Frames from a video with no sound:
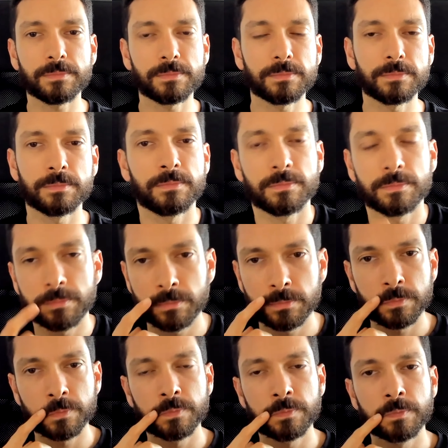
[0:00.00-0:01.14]

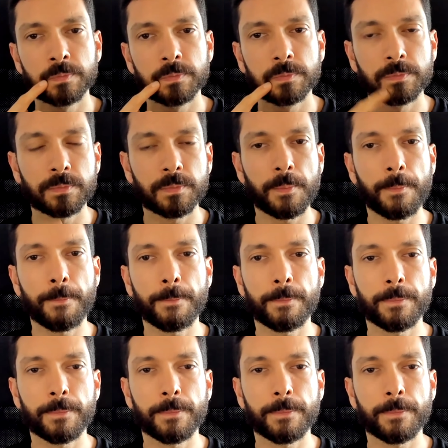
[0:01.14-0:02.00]
(not speaking)